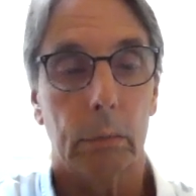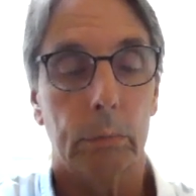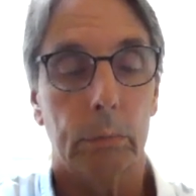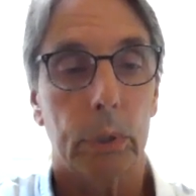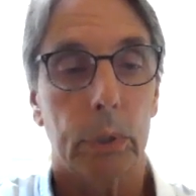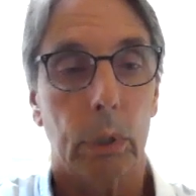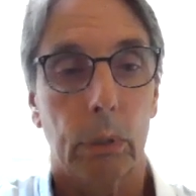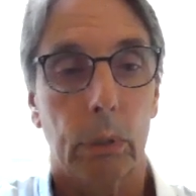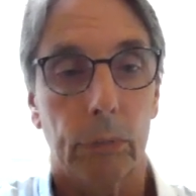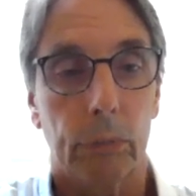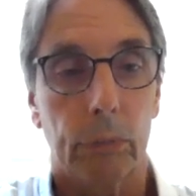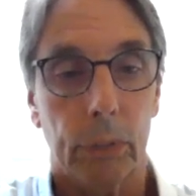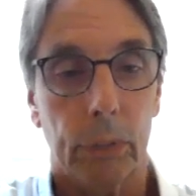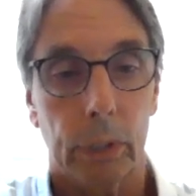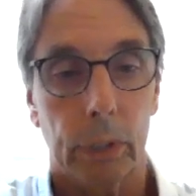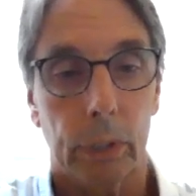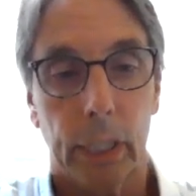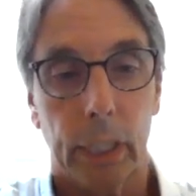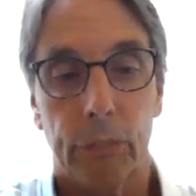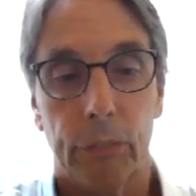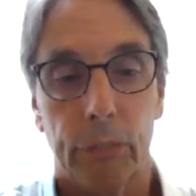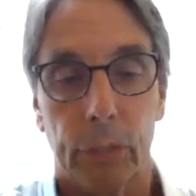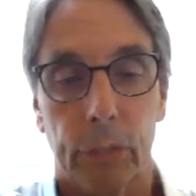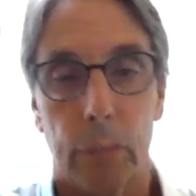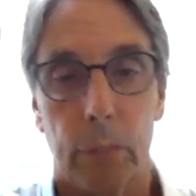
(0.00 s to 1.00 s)
So if you're
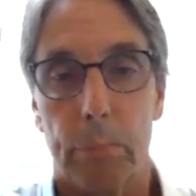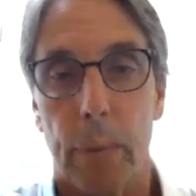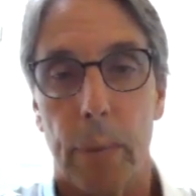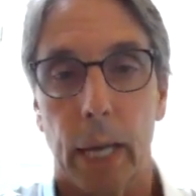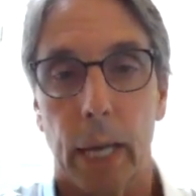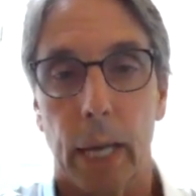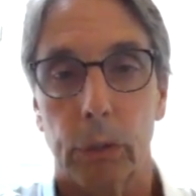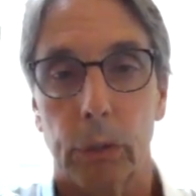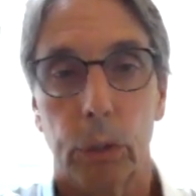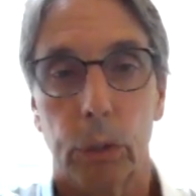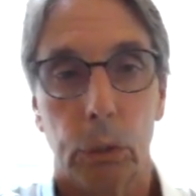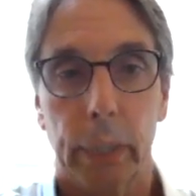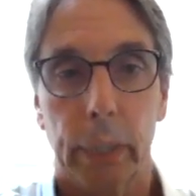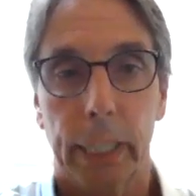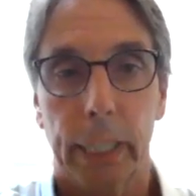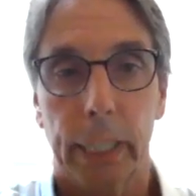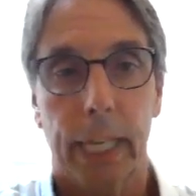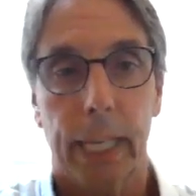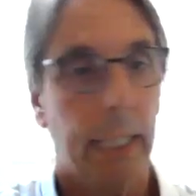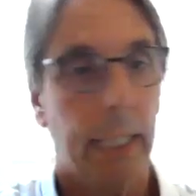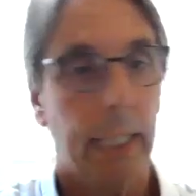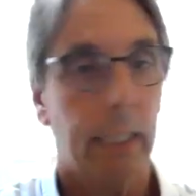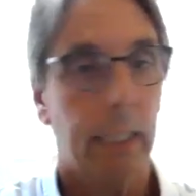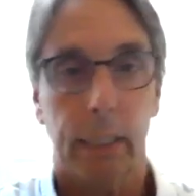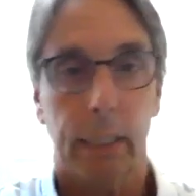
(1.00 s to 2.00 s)
iffy about
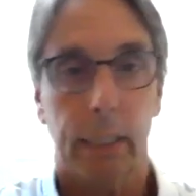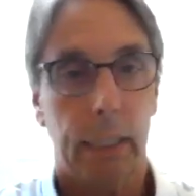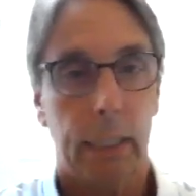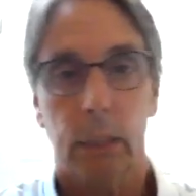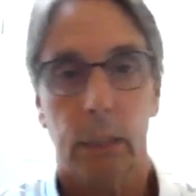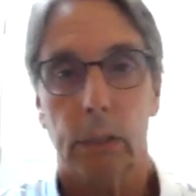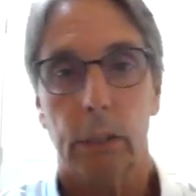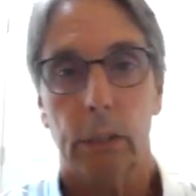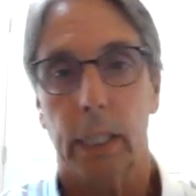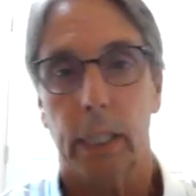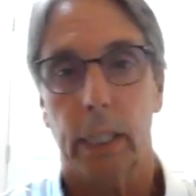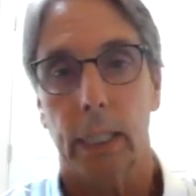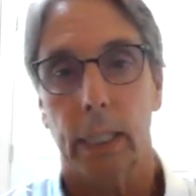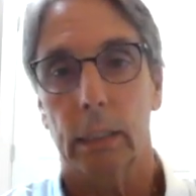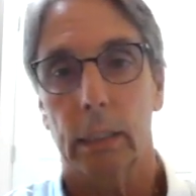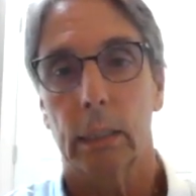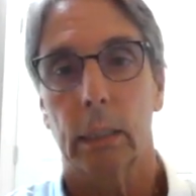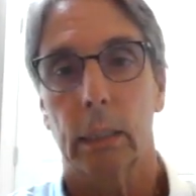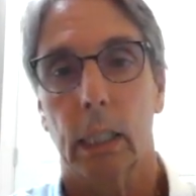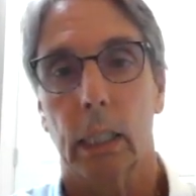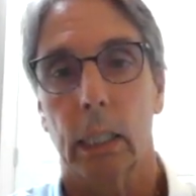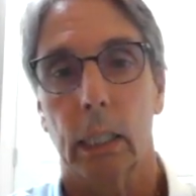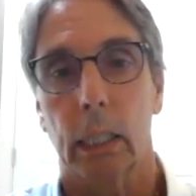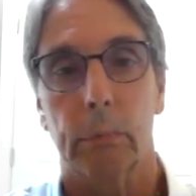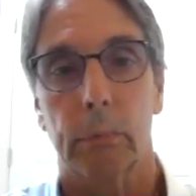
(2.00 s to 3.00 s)
doing any of these,
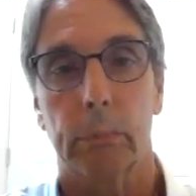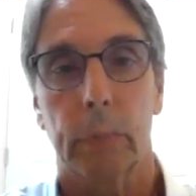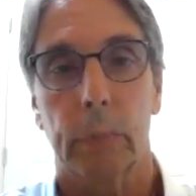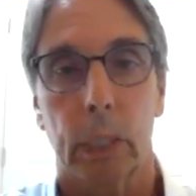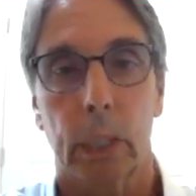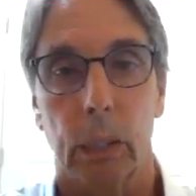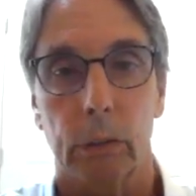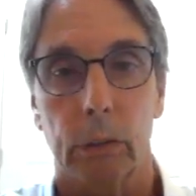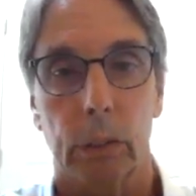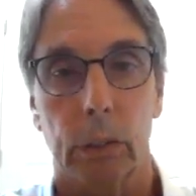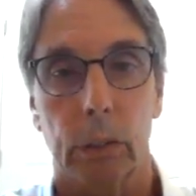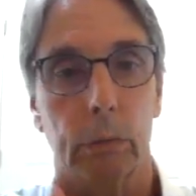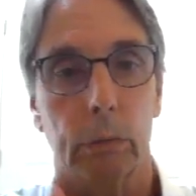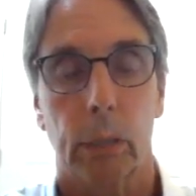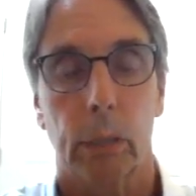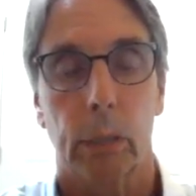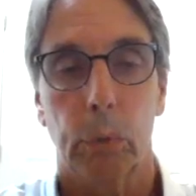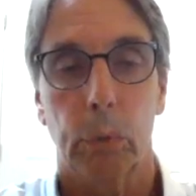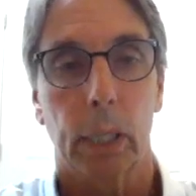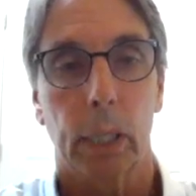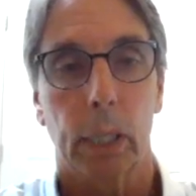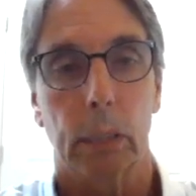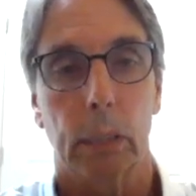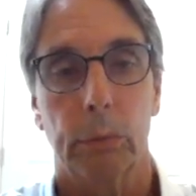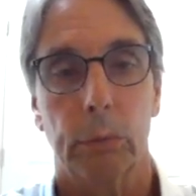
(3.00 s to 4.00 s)
then, you're
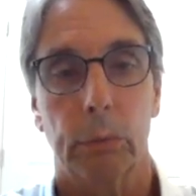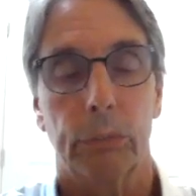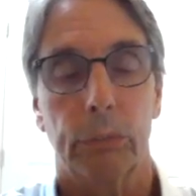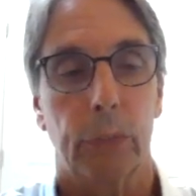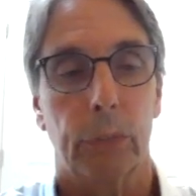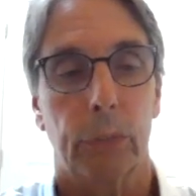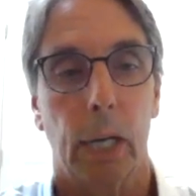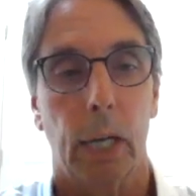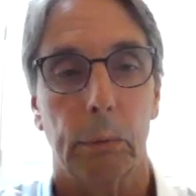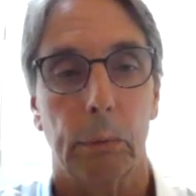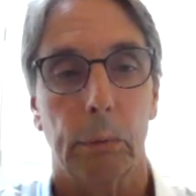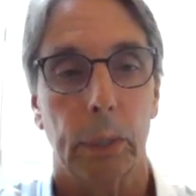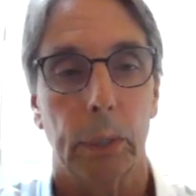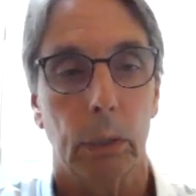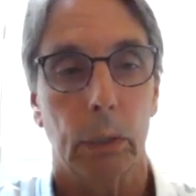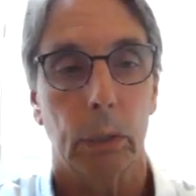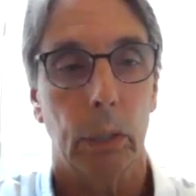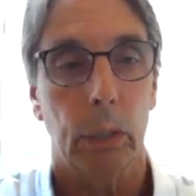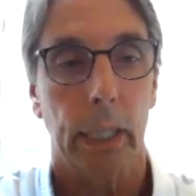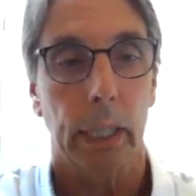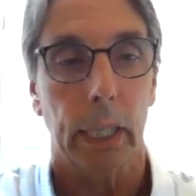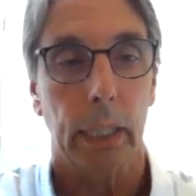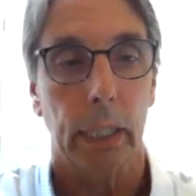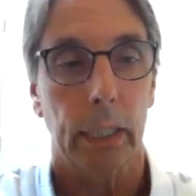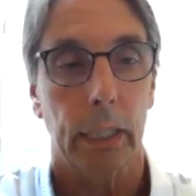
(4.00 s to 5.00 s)
welcome to follow
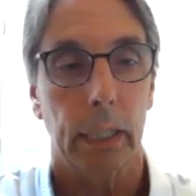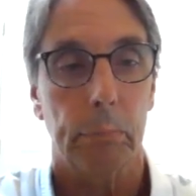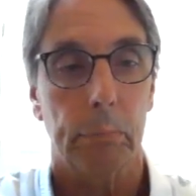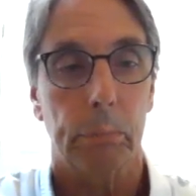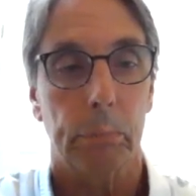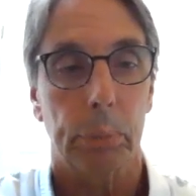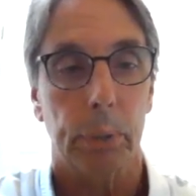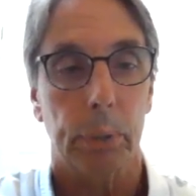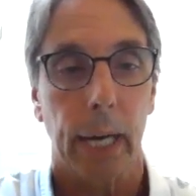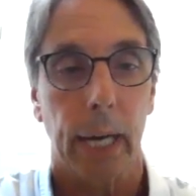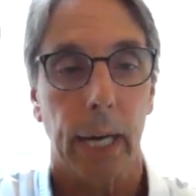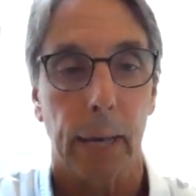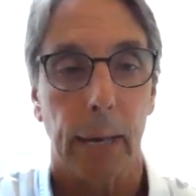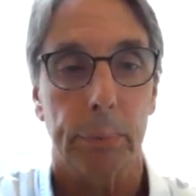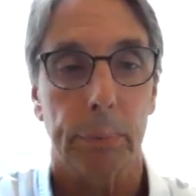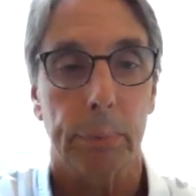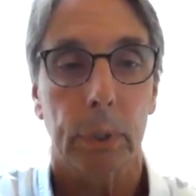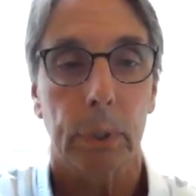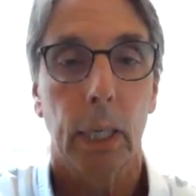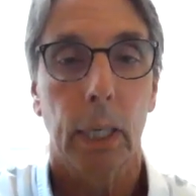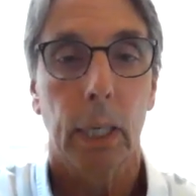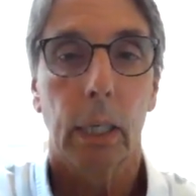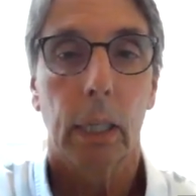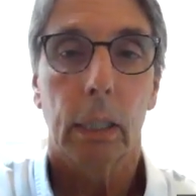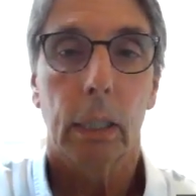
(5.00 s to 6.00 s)
along and then
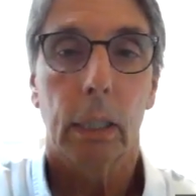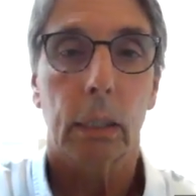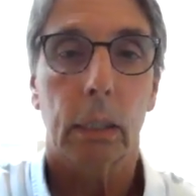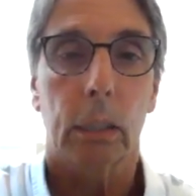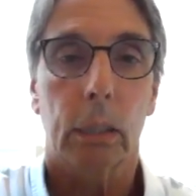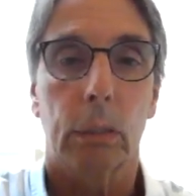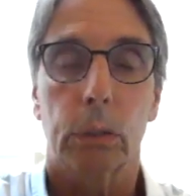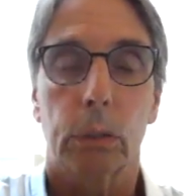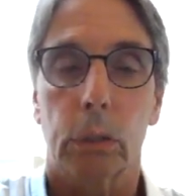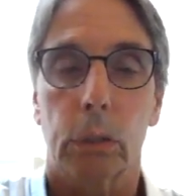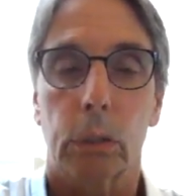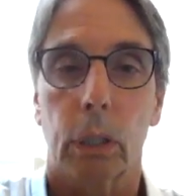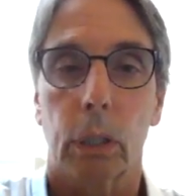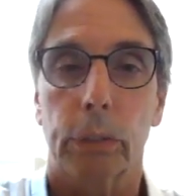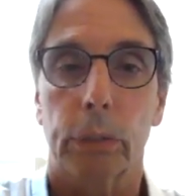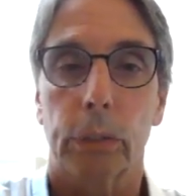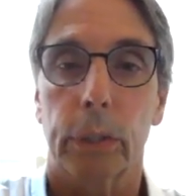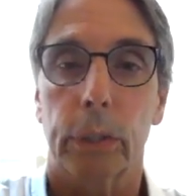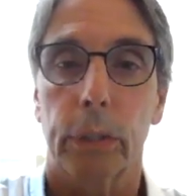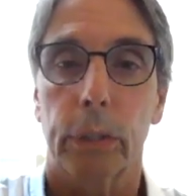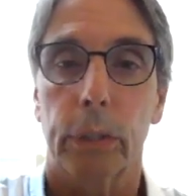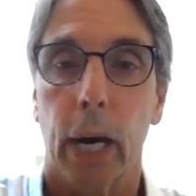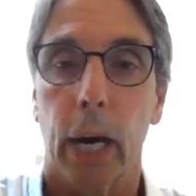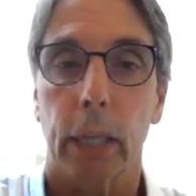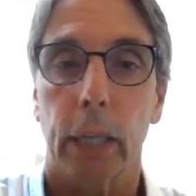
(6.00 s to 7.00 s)
perhaps
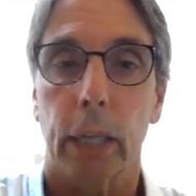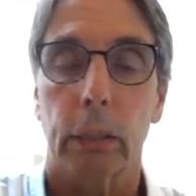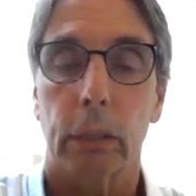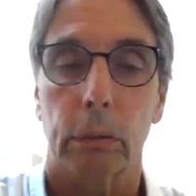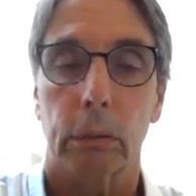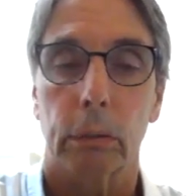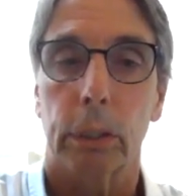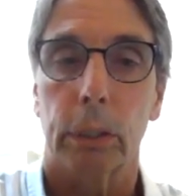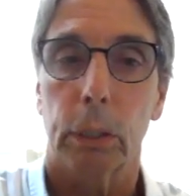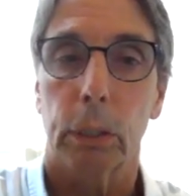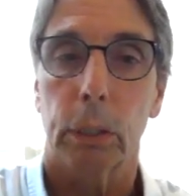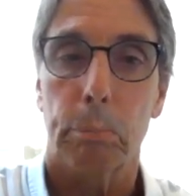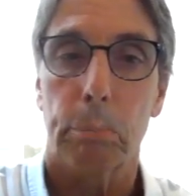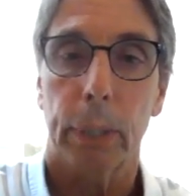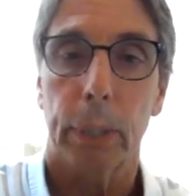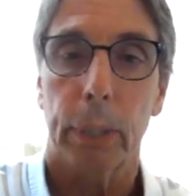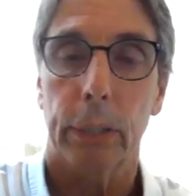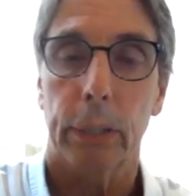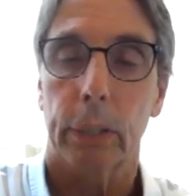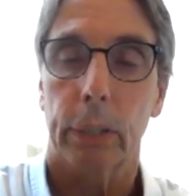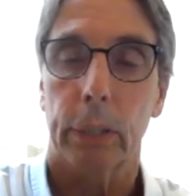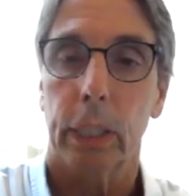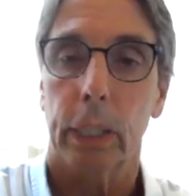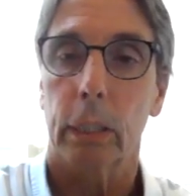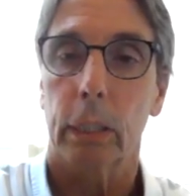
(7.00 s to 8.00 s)
consult a doctor or your
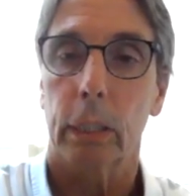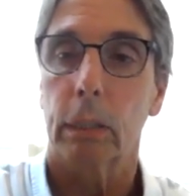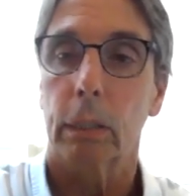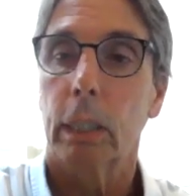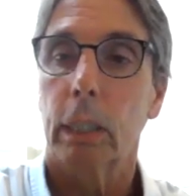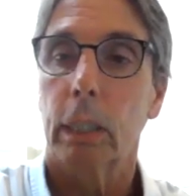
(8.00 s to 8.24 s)
PT